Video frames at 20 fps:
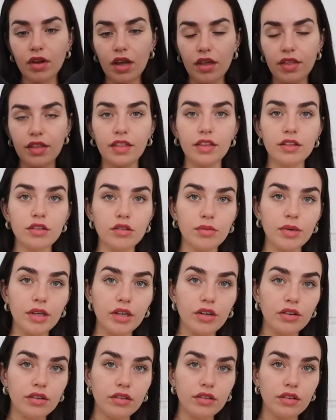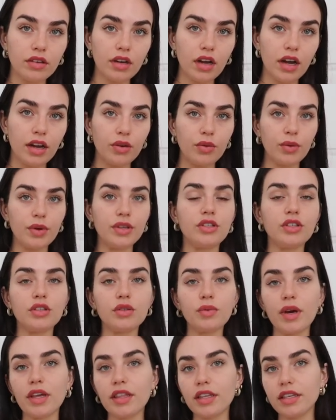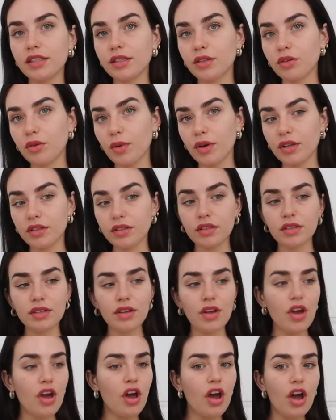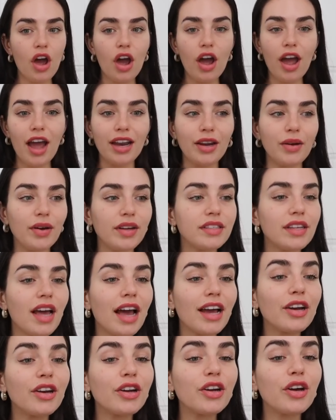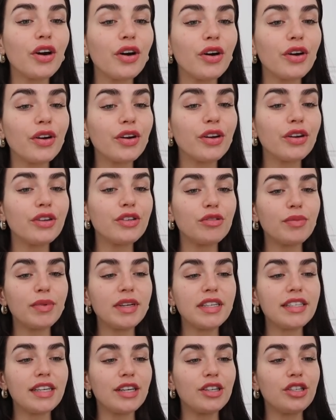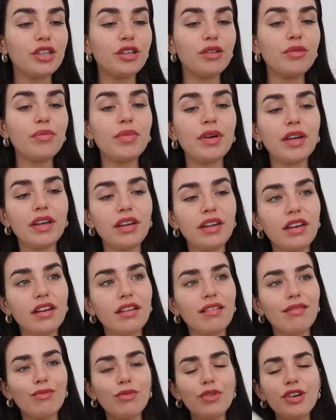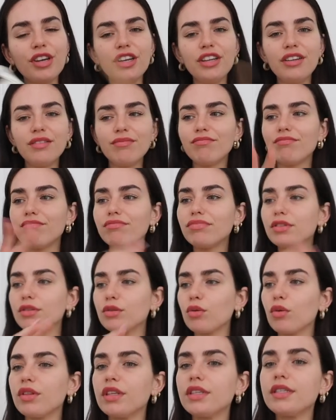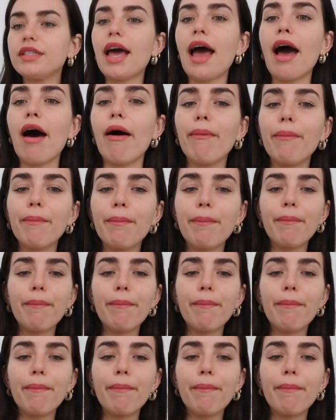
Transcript: I think this will be good. I always just wear these little ones. Anyways, I gotta go, gotta do my session, but we're gonna sort this out.